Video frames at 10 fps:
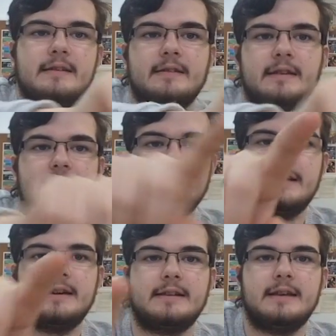this
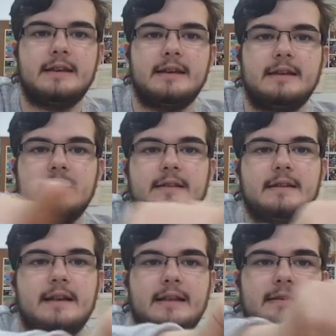line here,
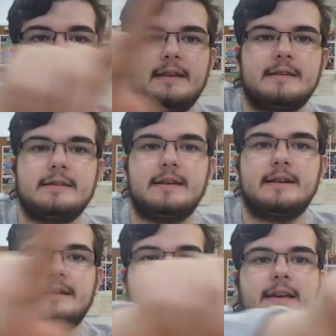and this
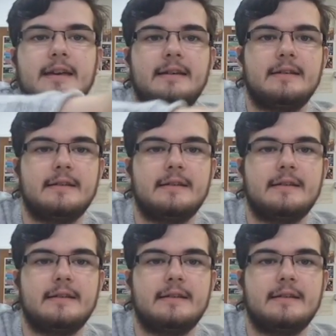line here.